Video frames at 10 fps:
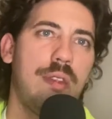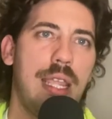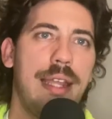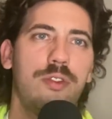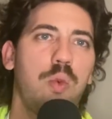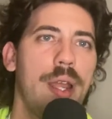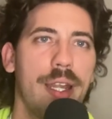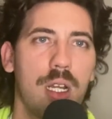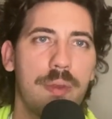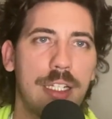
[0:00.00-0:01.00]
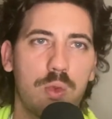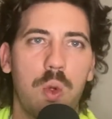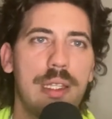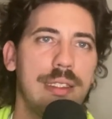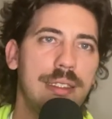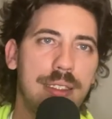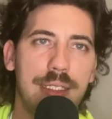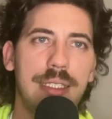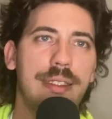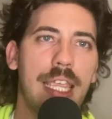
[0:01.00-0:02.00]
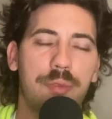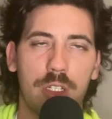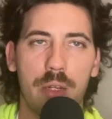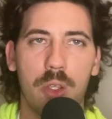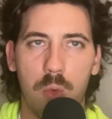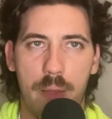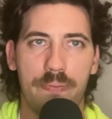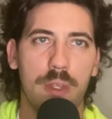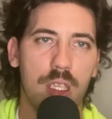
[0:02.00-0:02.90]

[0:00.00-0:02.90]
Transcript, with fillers: That's where these games are going to be won.